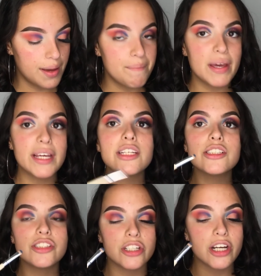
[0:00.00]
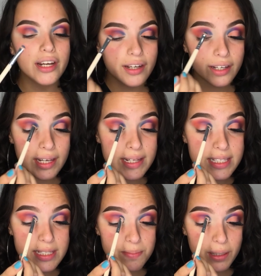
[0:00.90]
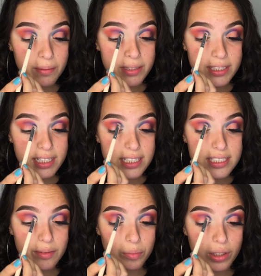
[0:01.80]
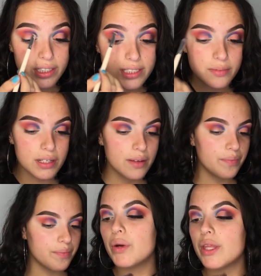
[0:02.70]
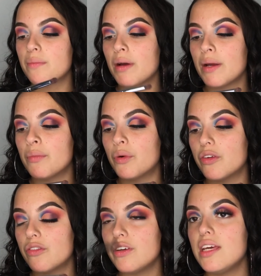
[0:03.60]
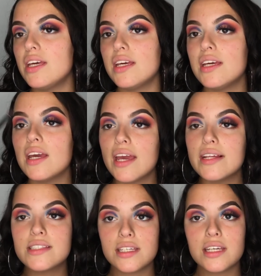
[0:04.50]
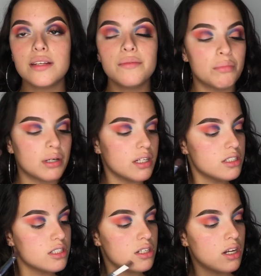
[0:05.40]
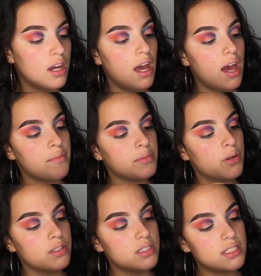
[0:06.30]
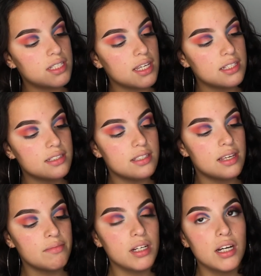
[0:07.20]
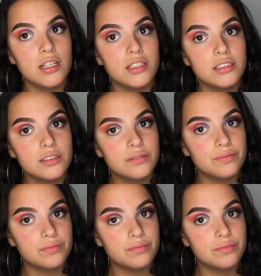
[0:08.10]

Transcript: making sure it's as pigmented as I want it to be. With my Morphe E18 brush, I'm going to take the same colors